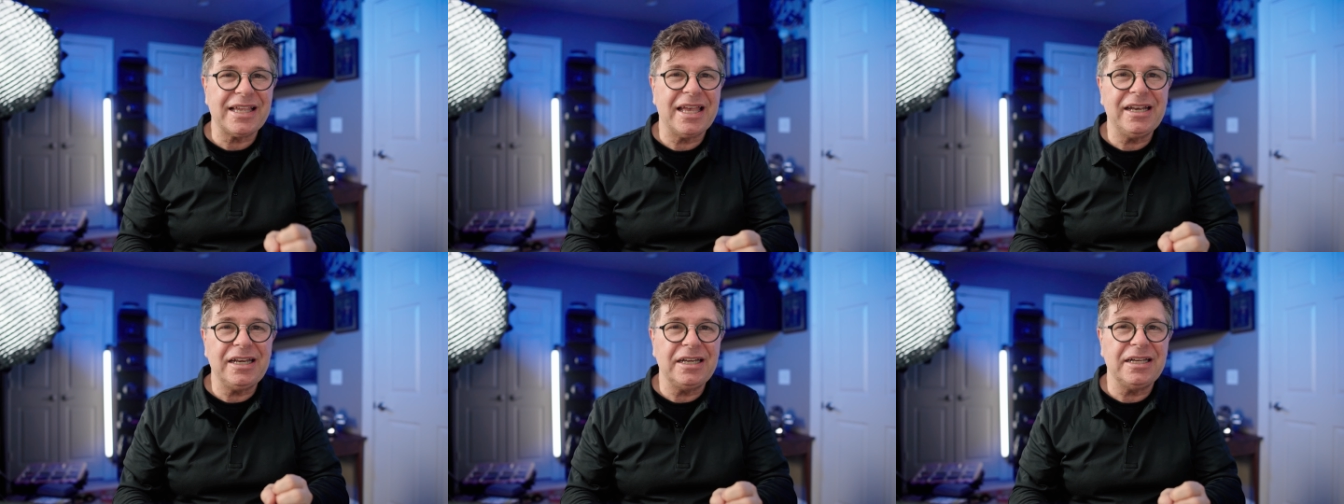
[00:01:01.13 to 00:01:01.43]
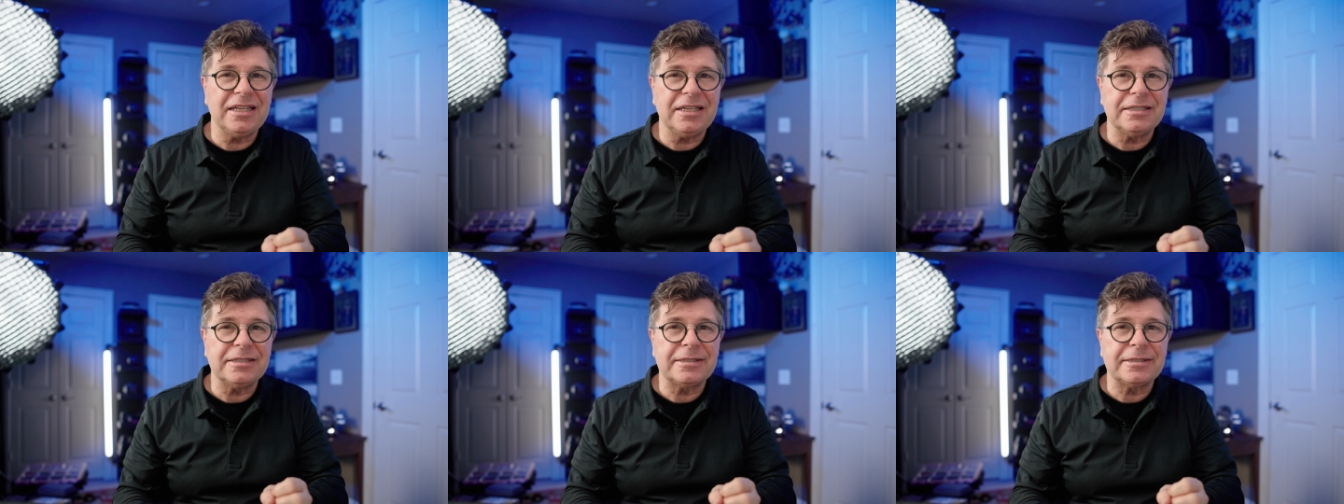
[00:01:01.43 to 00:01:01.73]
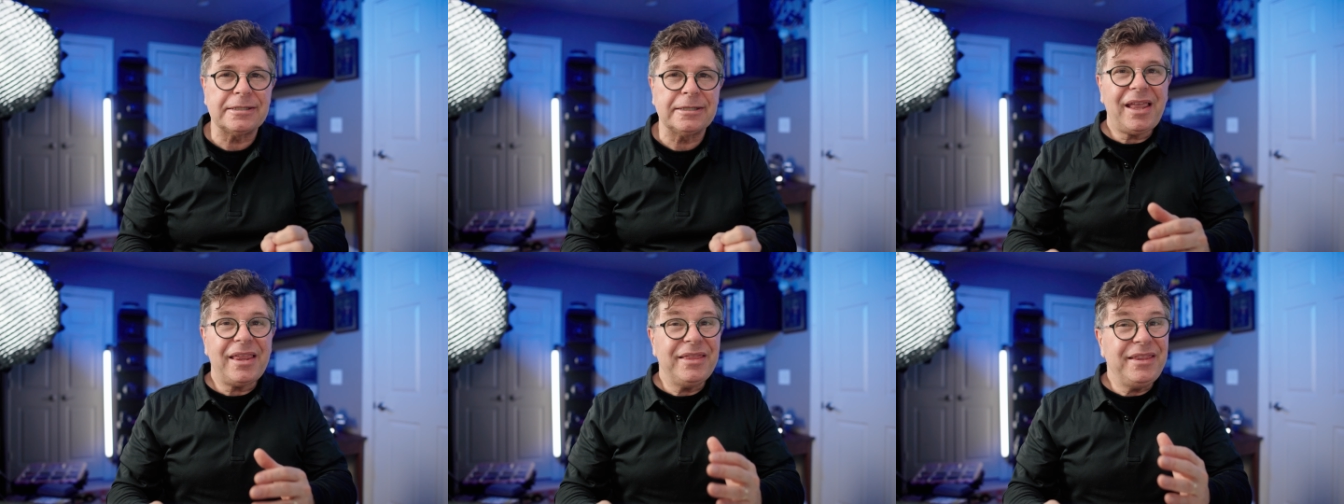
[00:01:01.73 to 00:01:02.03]

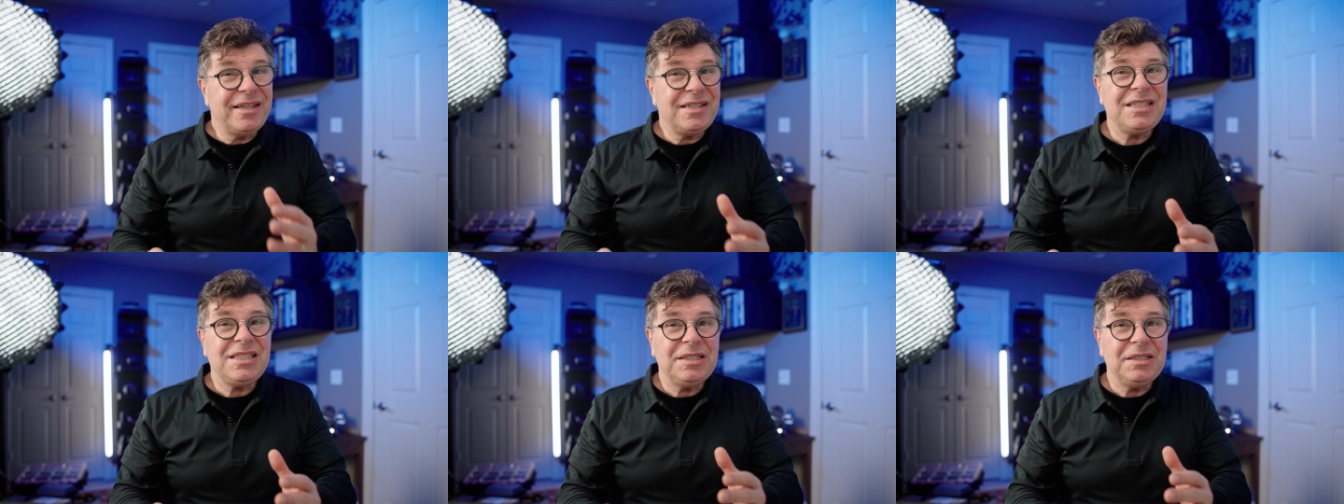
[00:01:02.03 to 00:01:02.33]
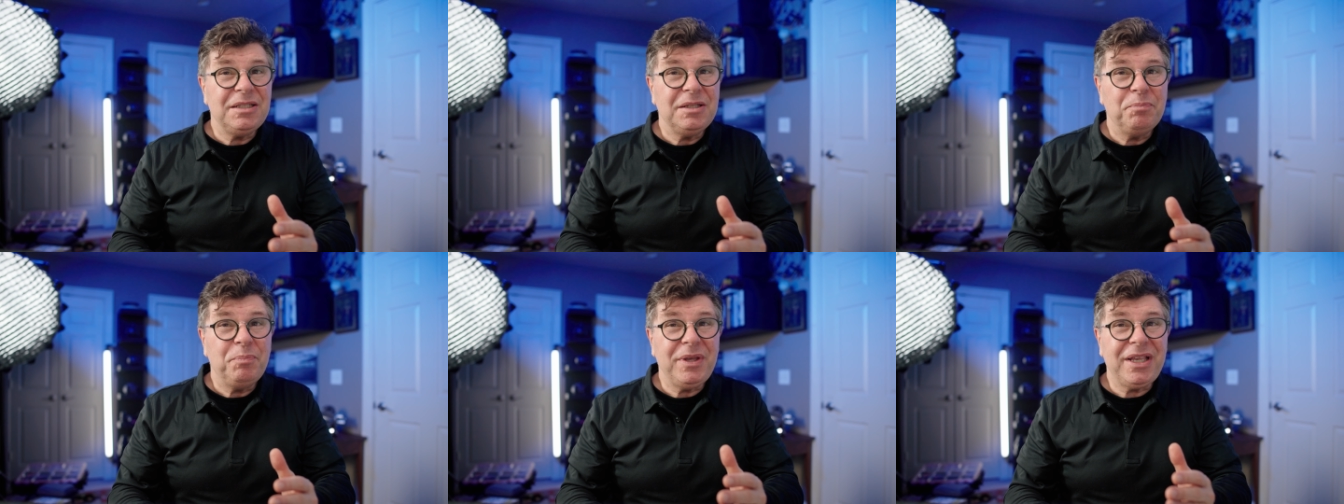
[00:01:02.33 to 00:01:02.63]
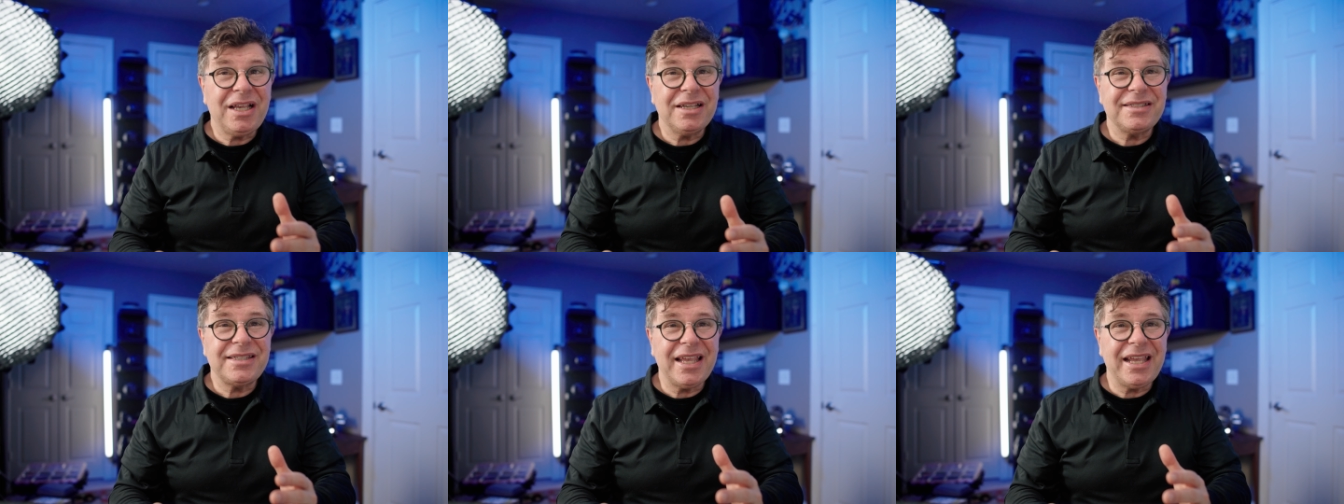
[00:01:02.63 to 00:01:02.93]
entities. This
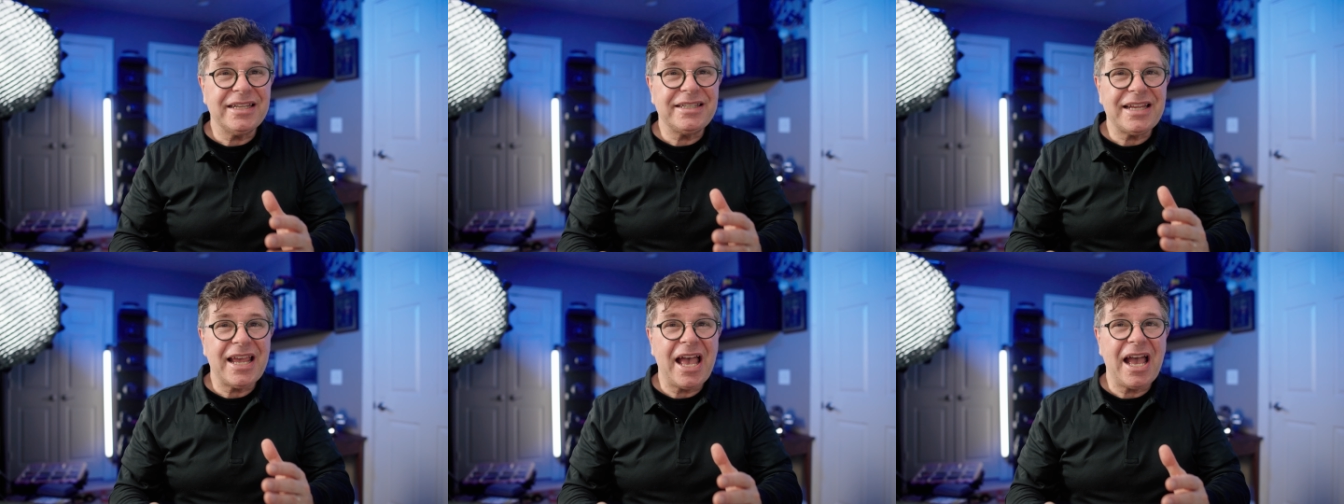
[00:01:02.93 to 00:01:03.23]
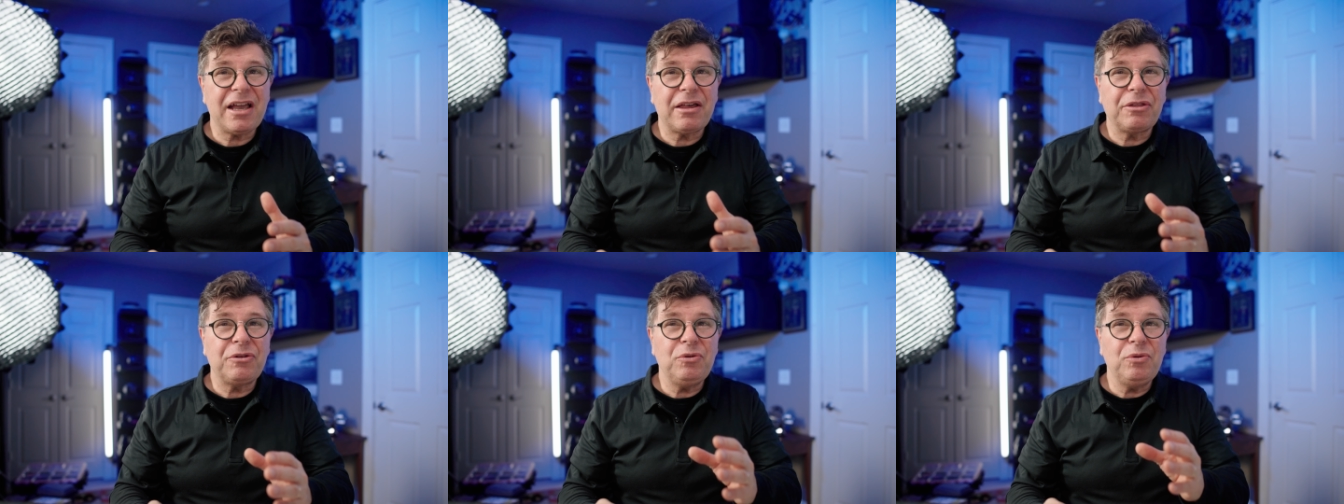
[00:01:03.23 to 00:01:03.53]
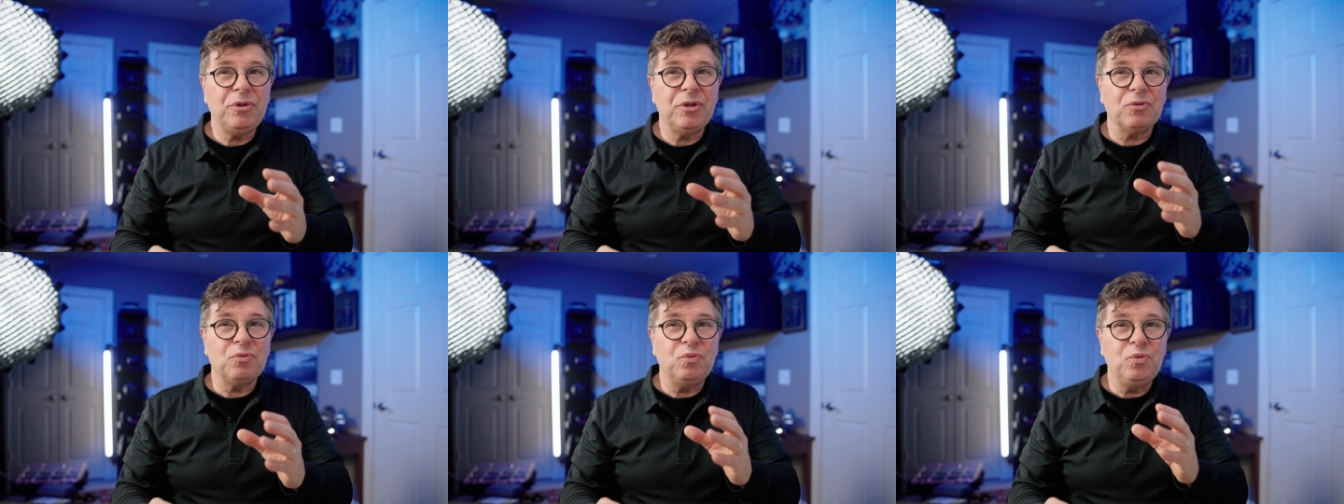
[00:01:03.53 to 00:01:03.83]
because they attack
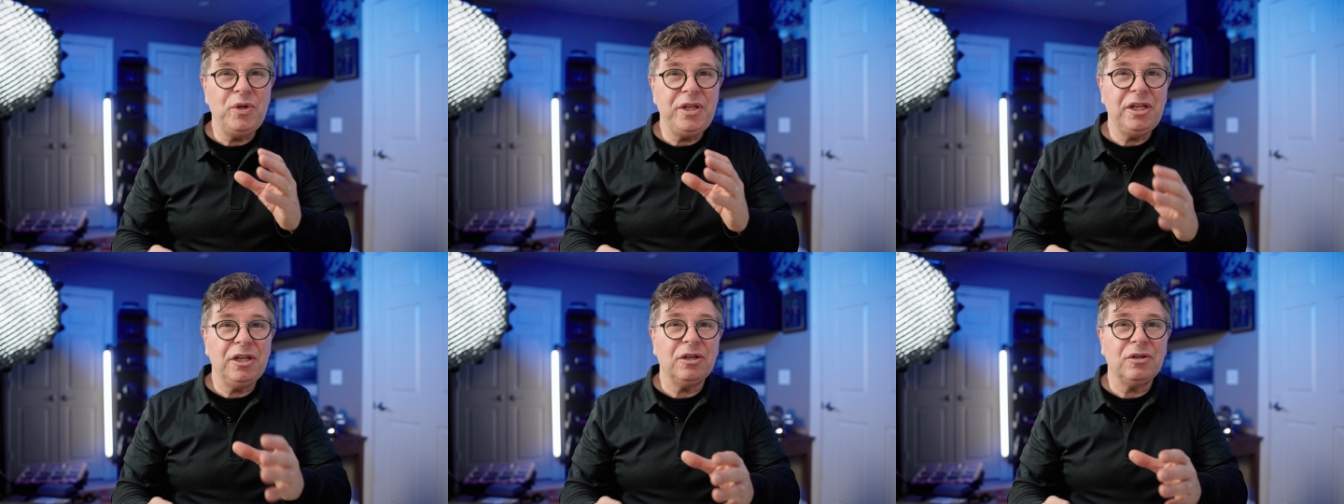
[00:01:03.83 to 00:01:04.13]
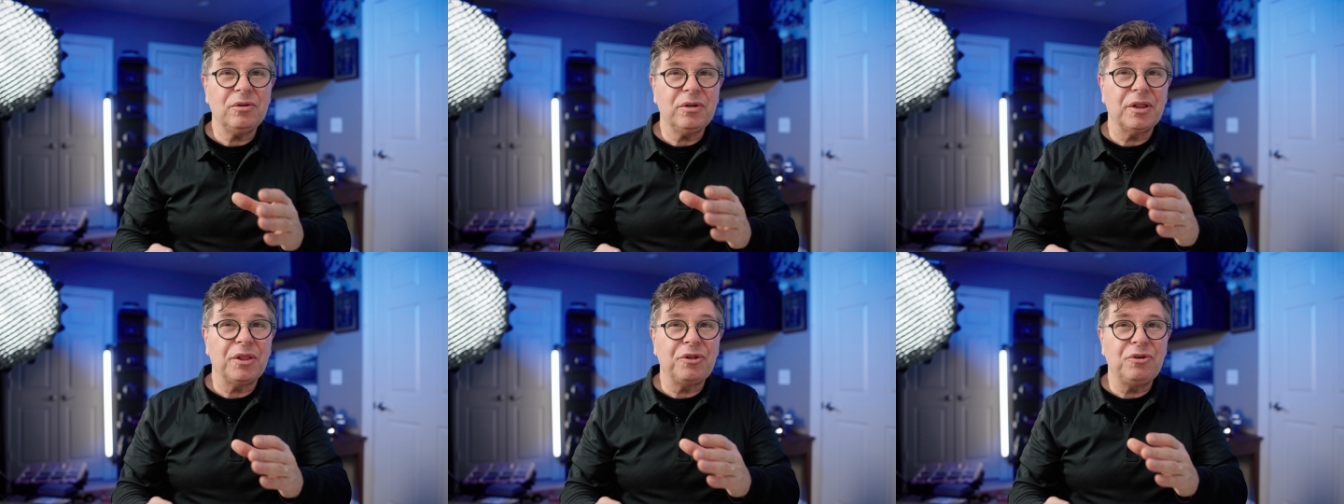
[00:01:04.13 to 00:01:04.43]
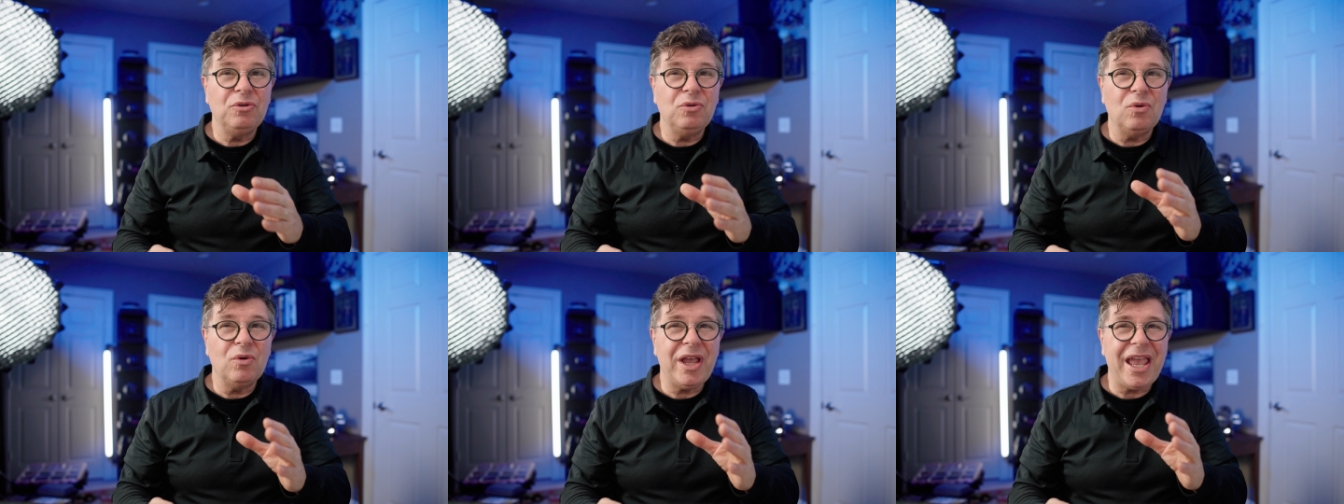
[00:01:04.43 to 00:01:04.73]
through the rear and
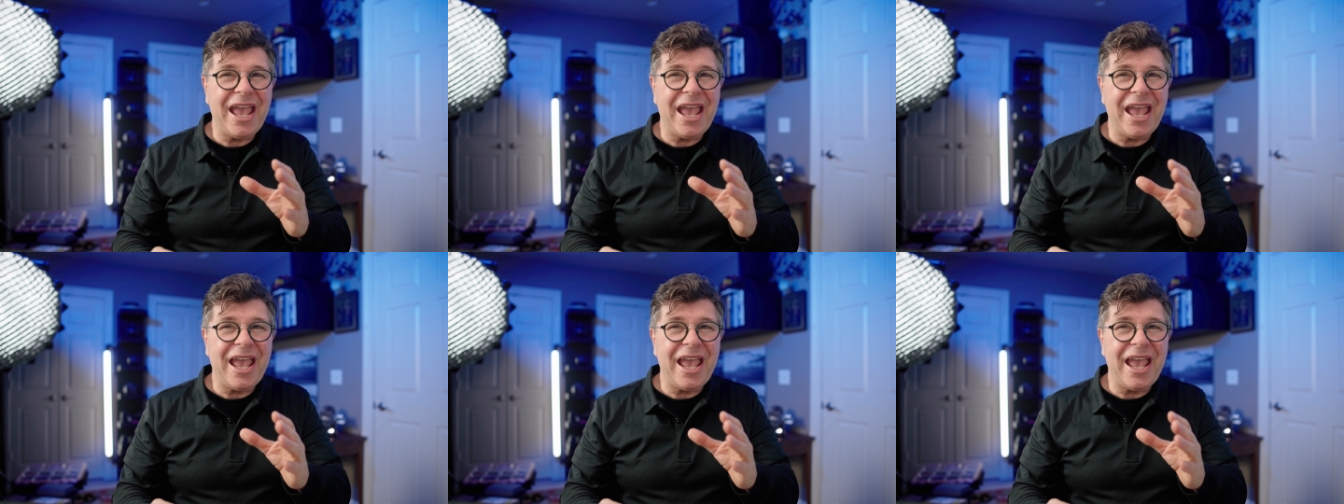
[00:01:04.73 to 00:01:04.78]
through